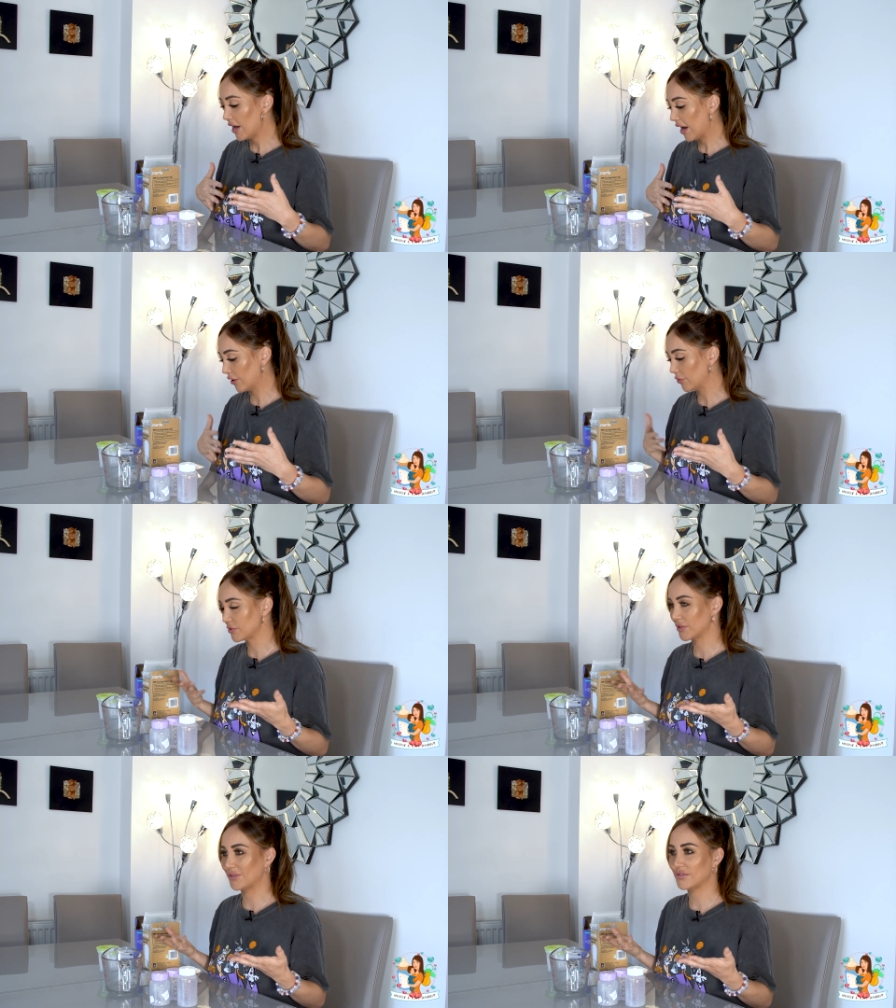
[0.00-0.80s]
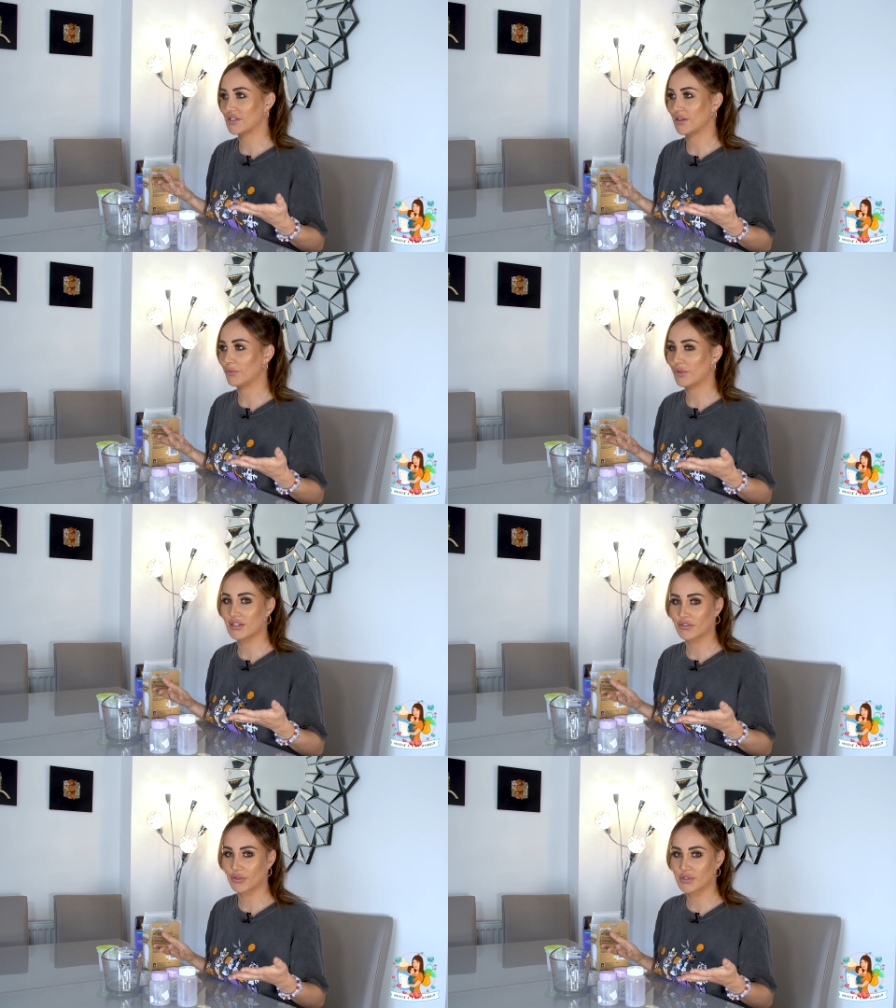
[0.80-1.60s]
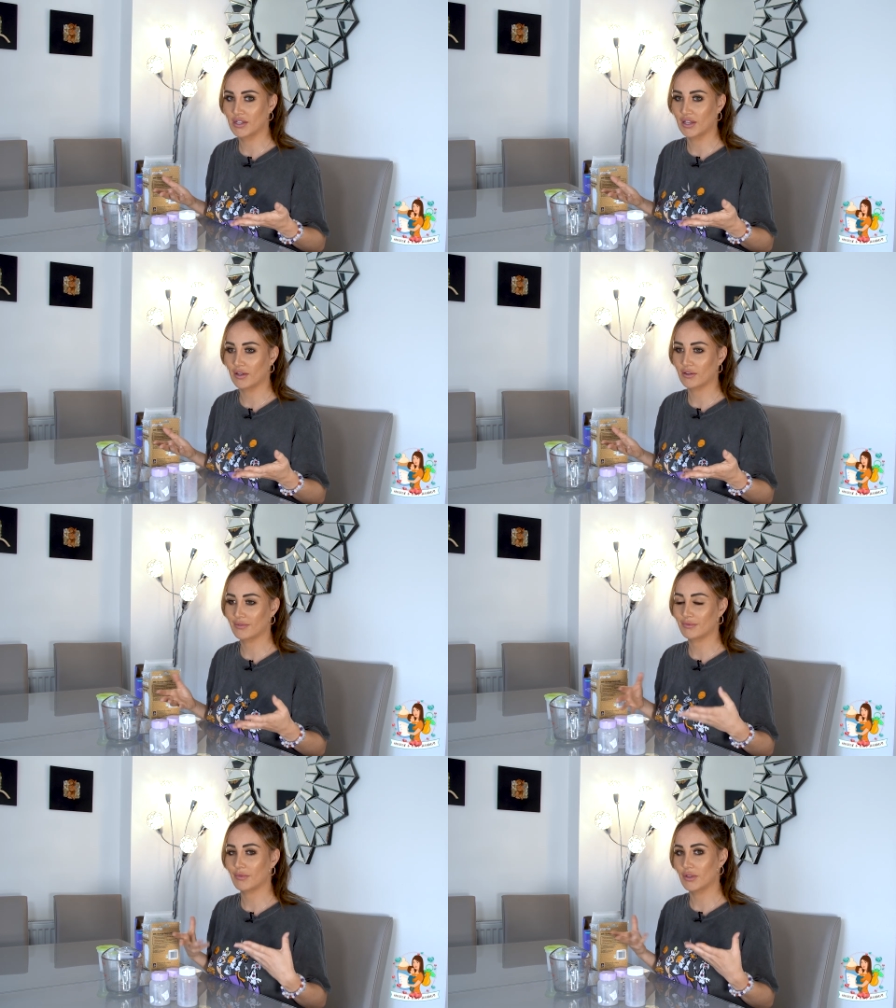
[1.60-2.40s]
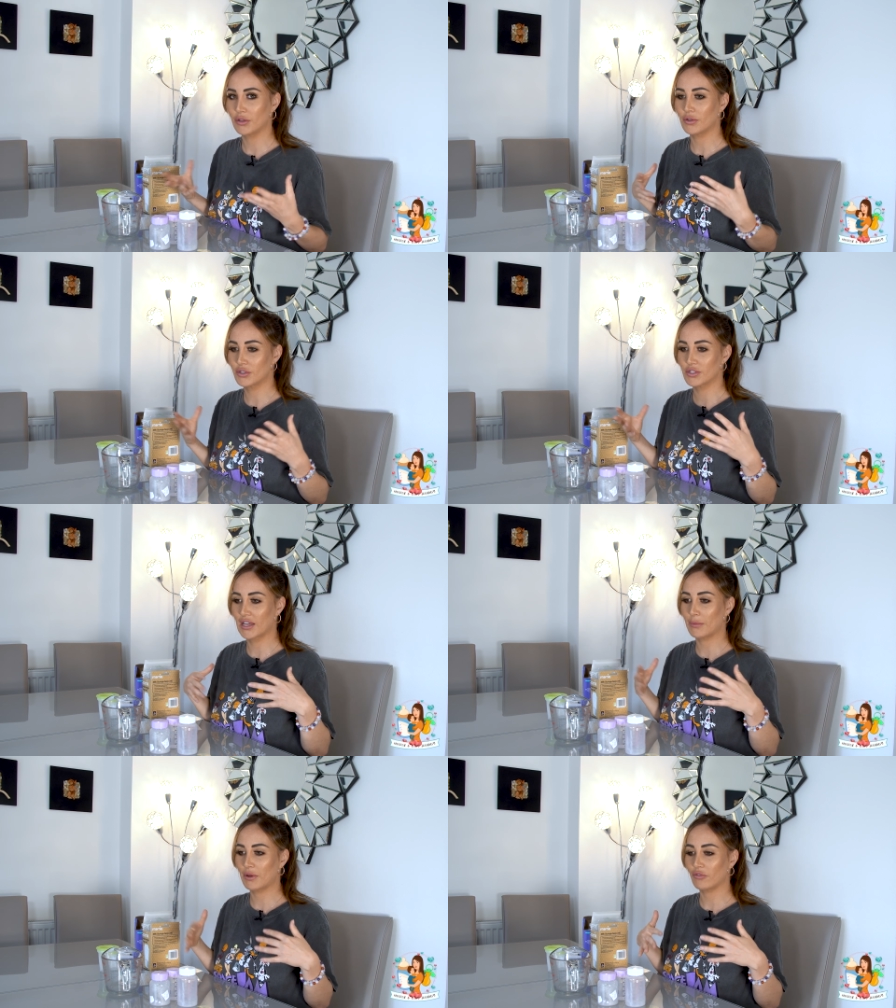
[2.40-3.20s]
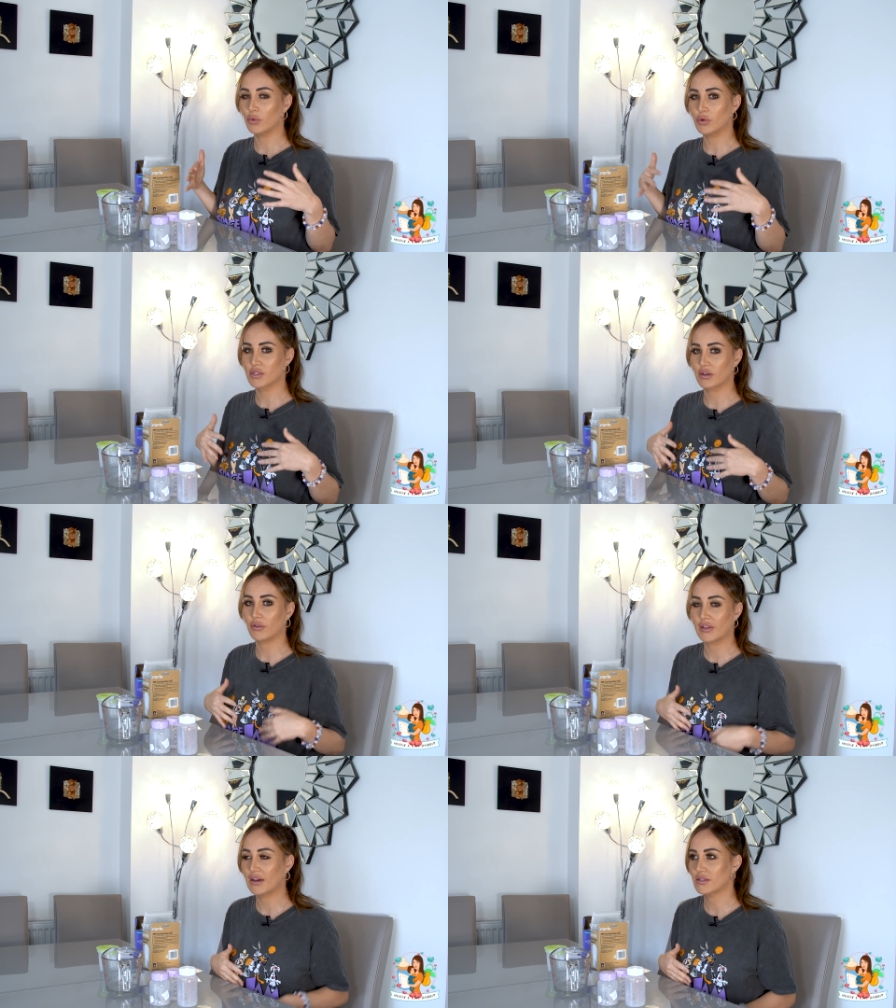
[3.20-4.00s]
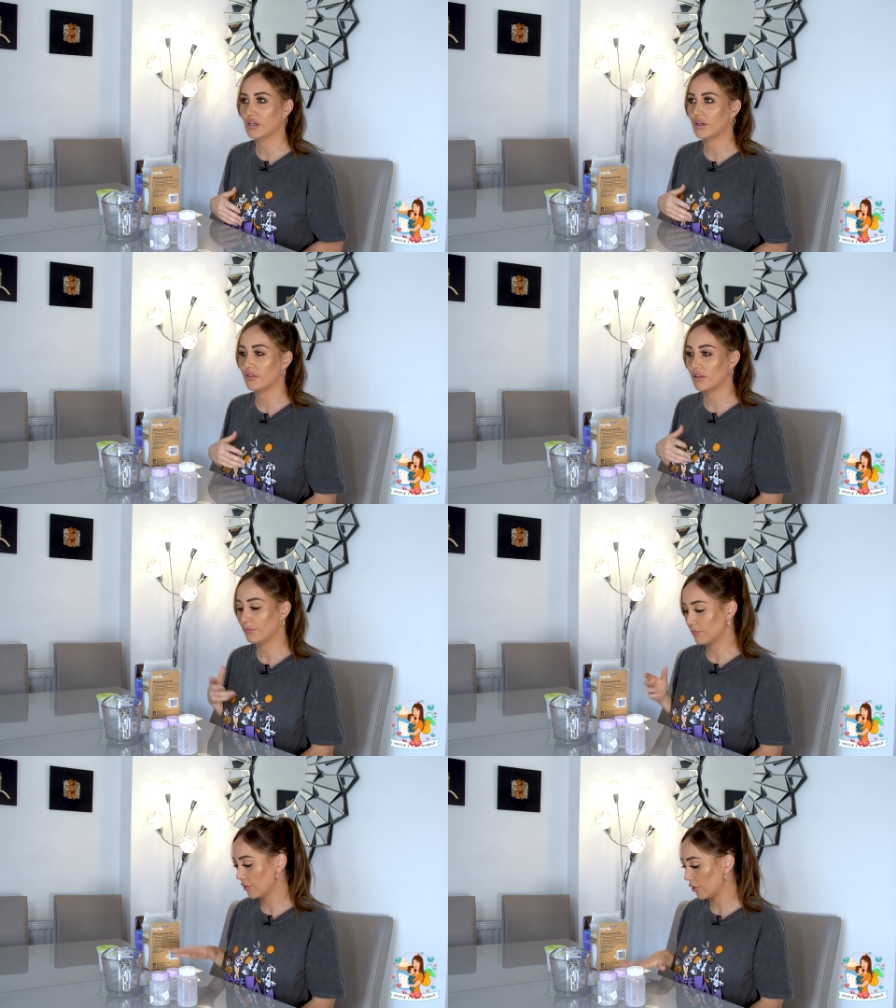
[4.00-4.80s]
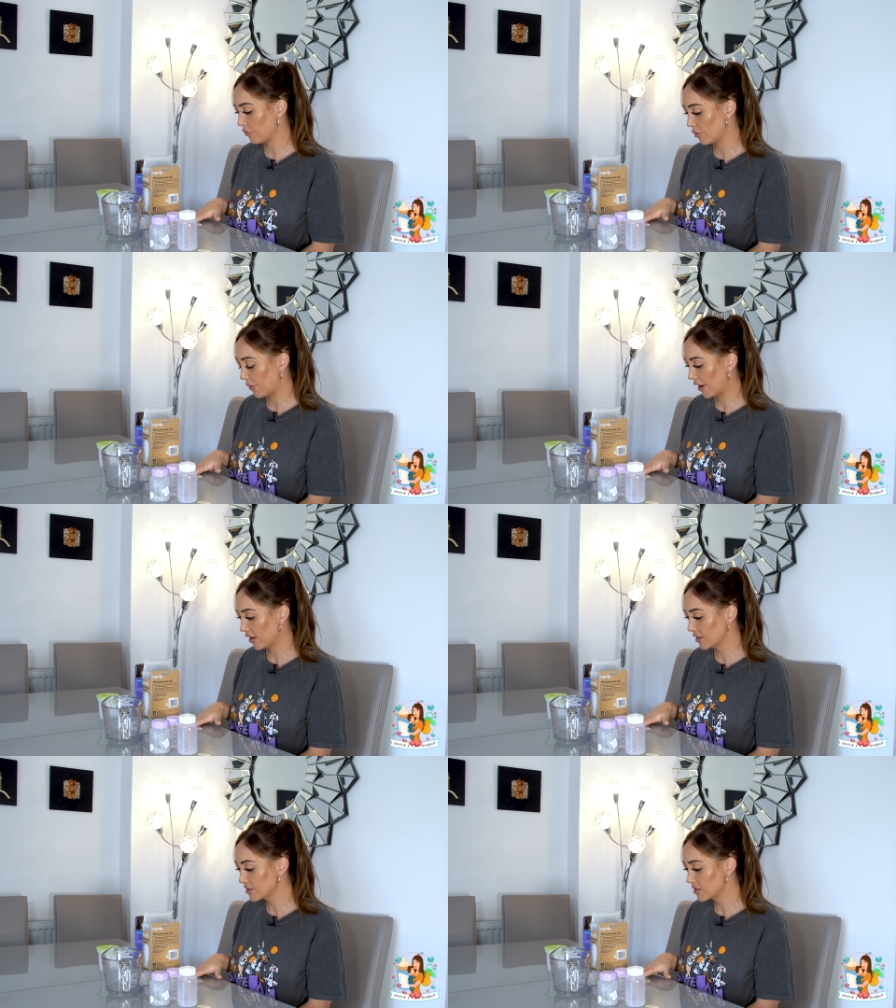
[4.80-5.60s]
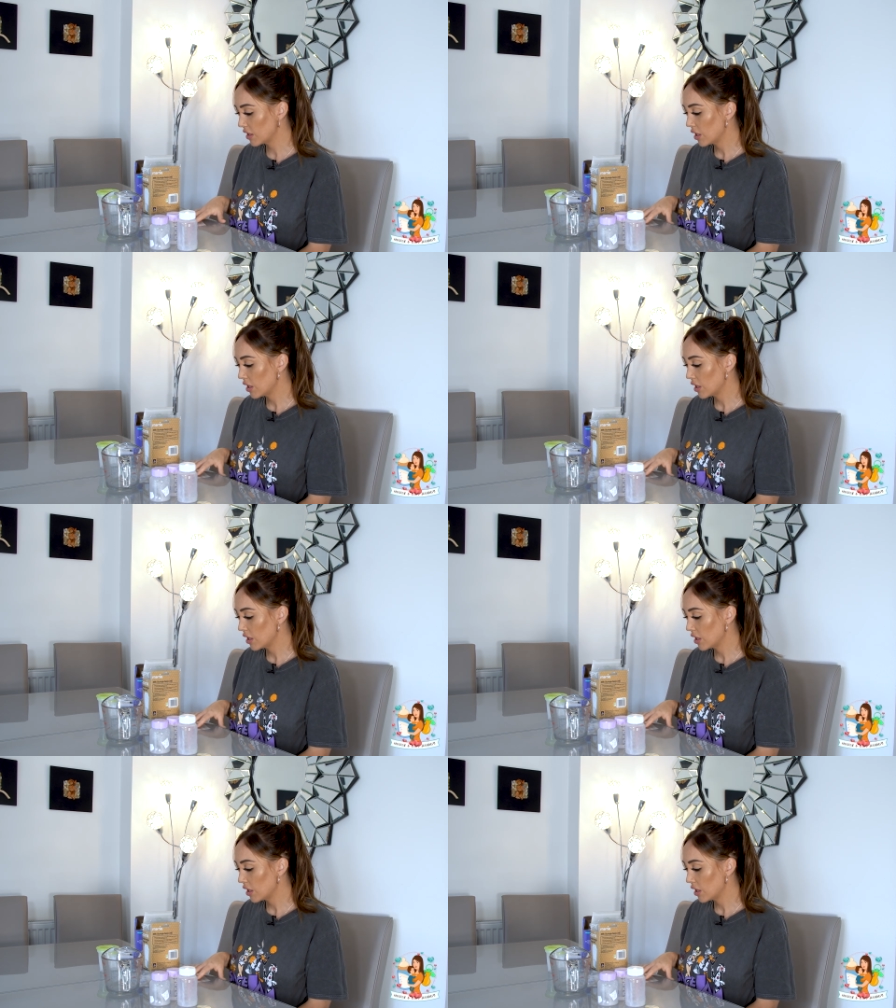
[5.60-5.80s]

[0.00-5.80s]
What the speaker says: And also, obviously, with it defrosting, you just get a bit of water on the outside of the bags.